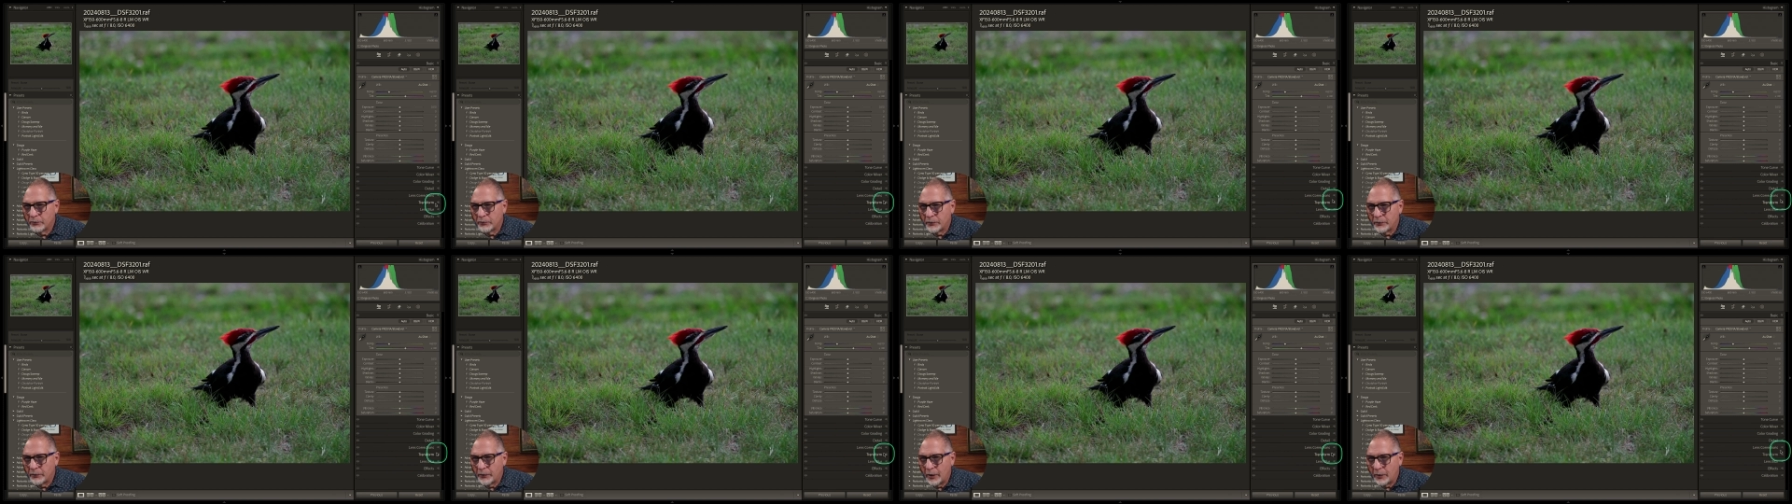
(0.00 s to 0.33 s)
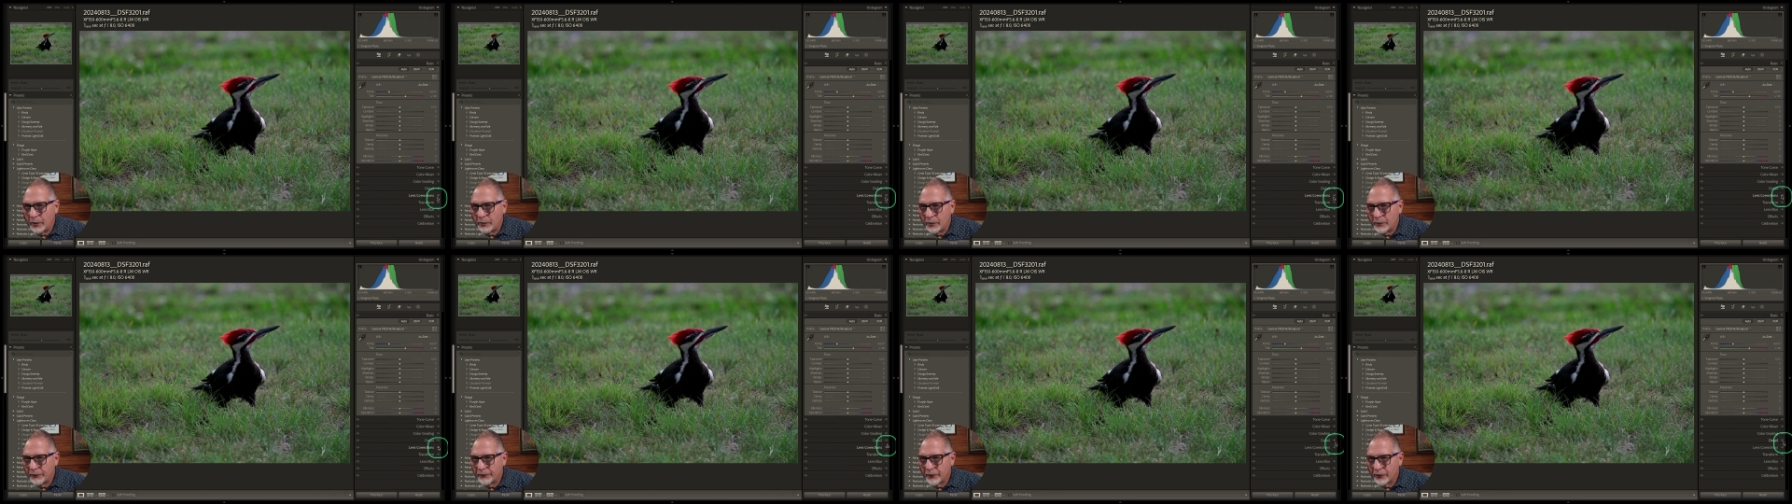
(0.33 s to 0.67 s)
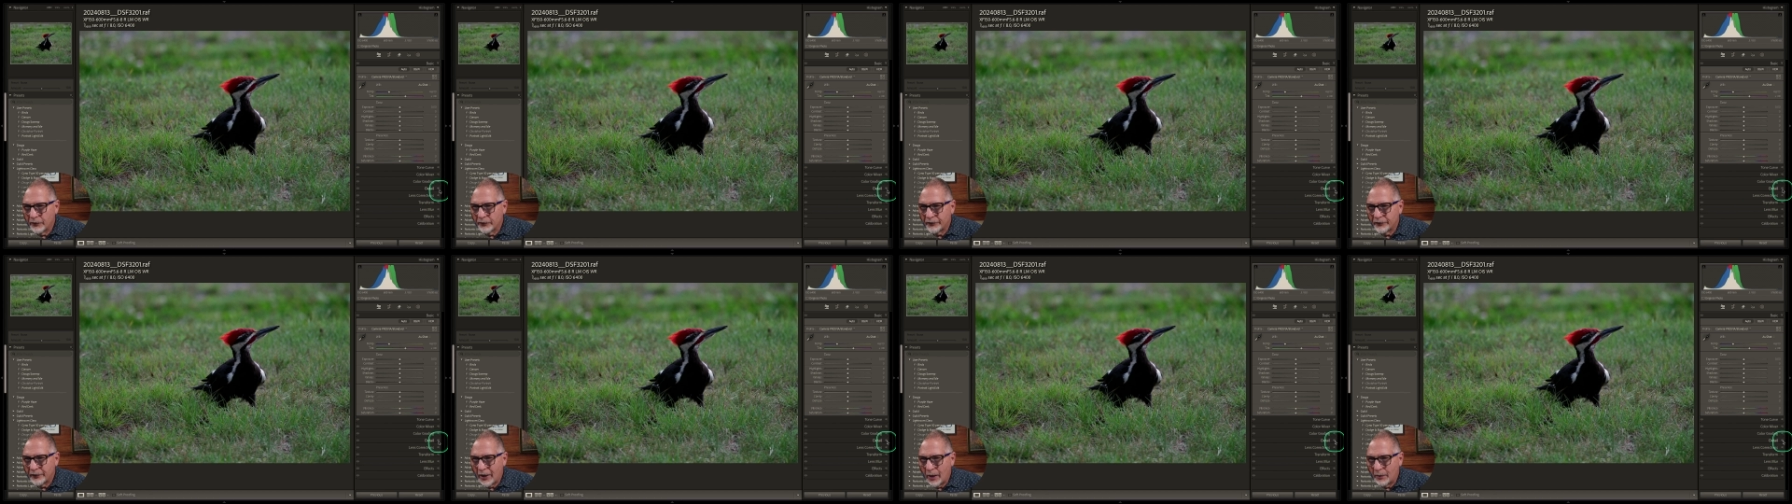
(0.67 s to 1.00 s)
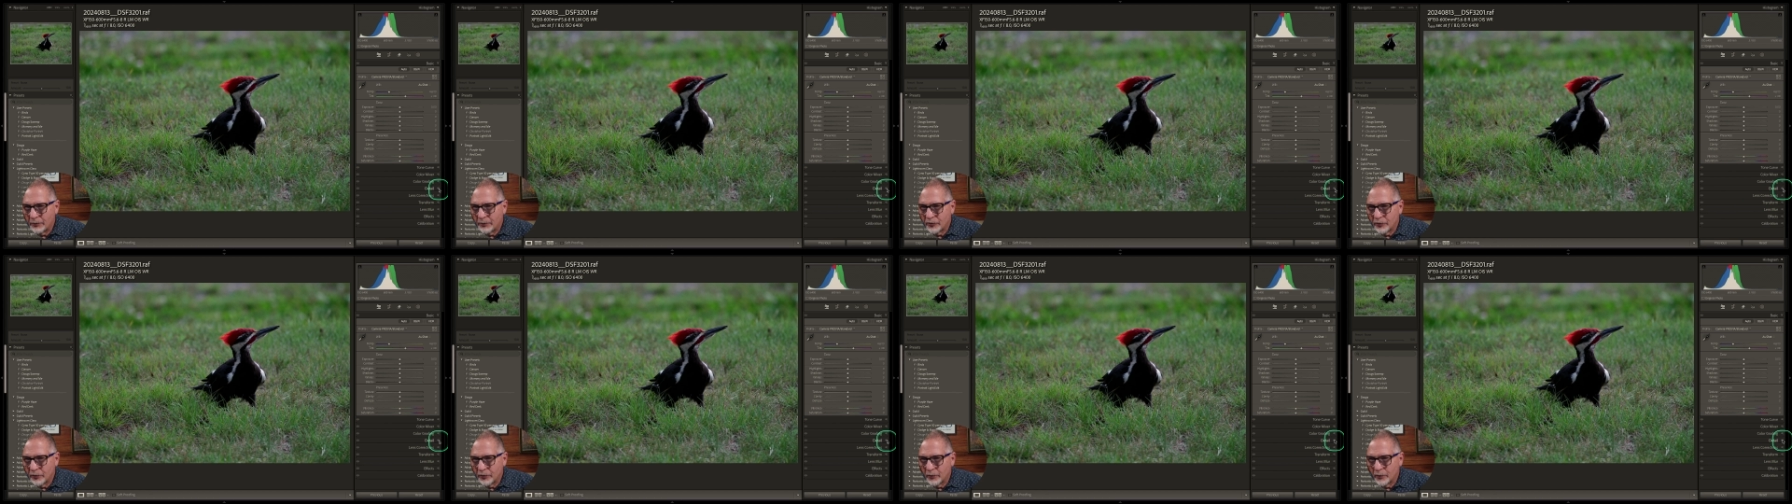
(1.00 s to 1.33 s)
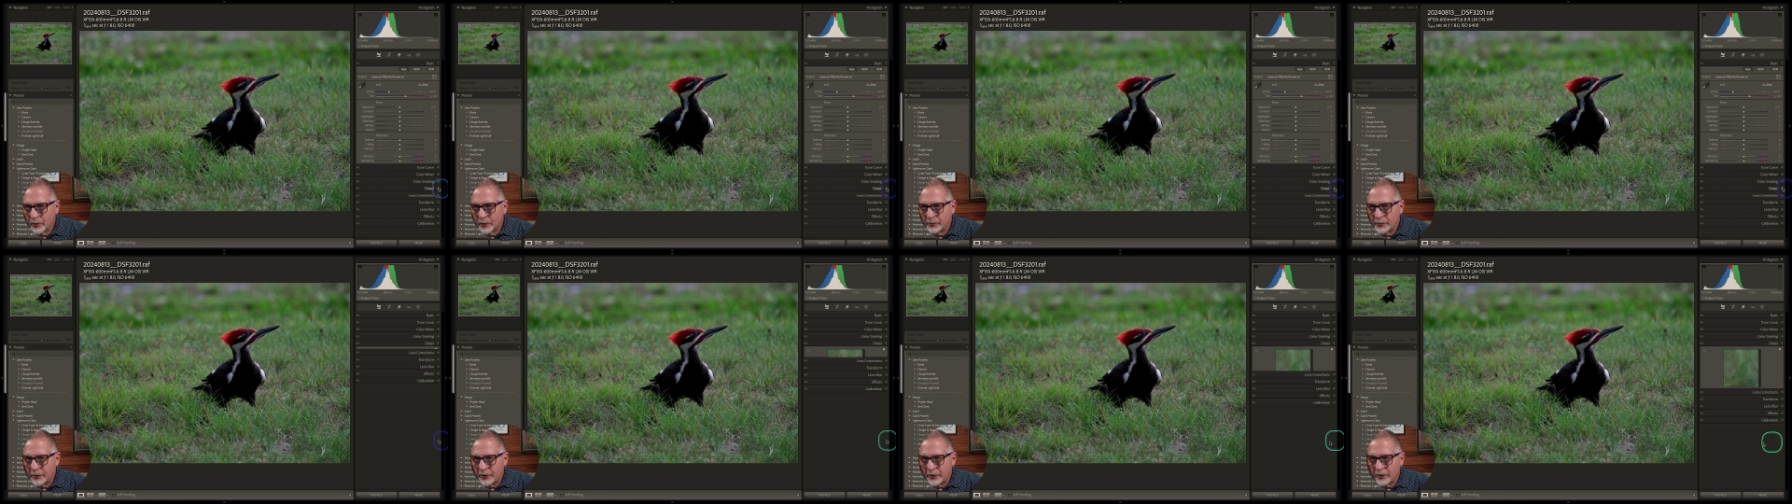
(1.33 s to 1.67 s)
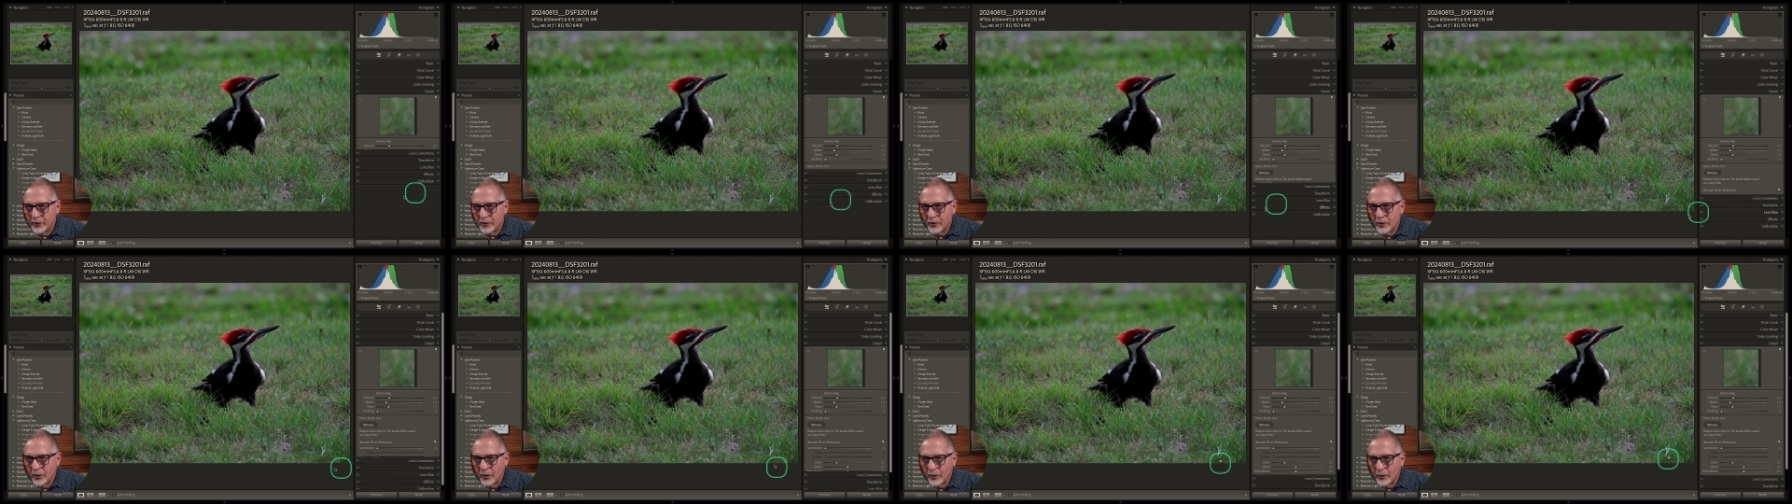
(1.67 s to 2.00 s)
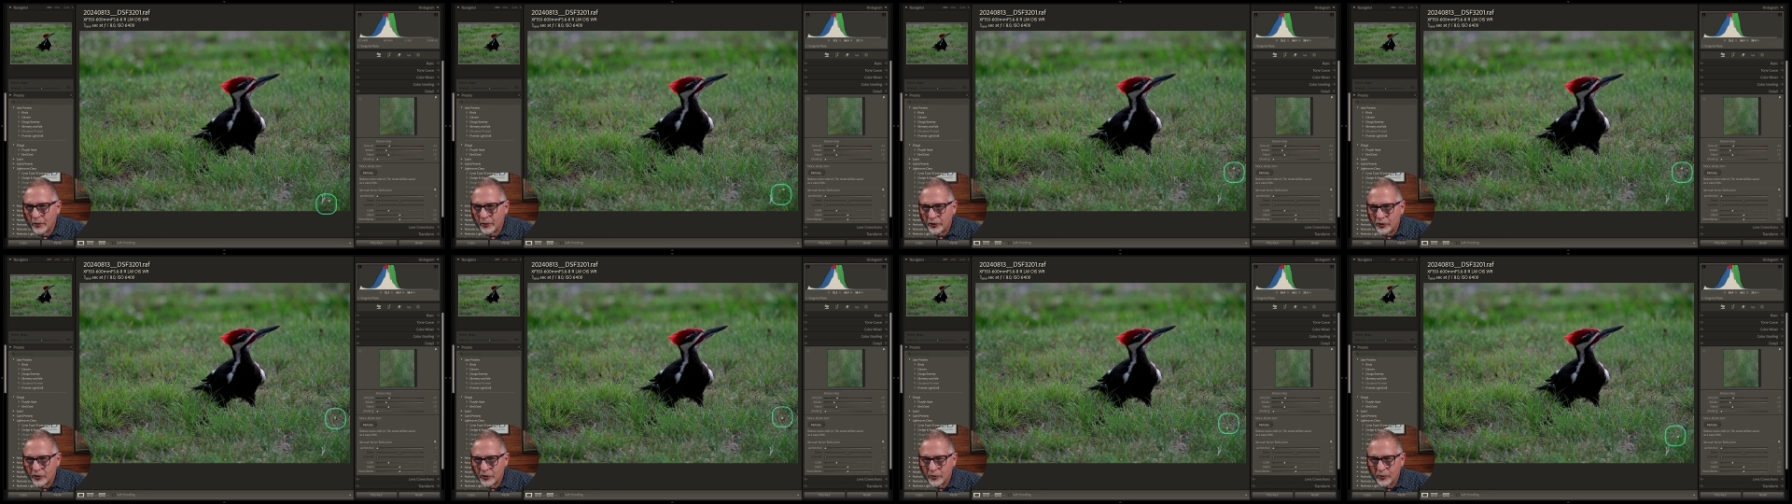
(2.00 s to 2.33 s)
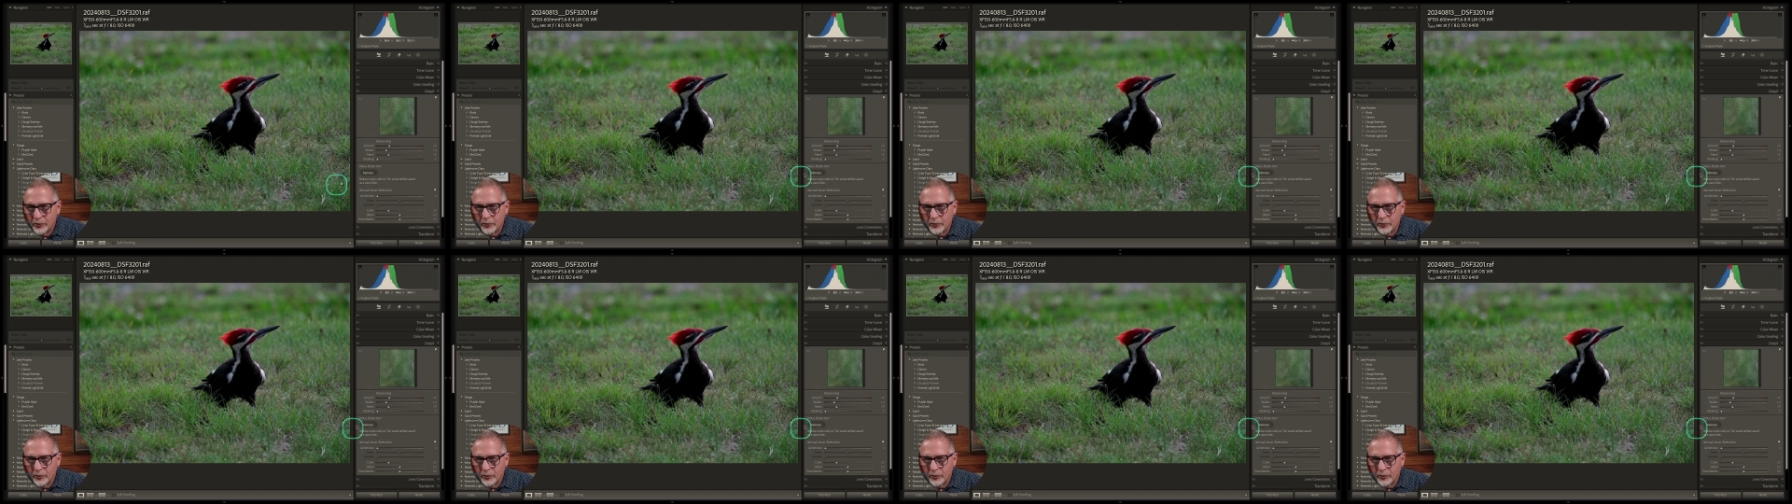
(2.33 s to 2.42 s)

maybe first option would be to go and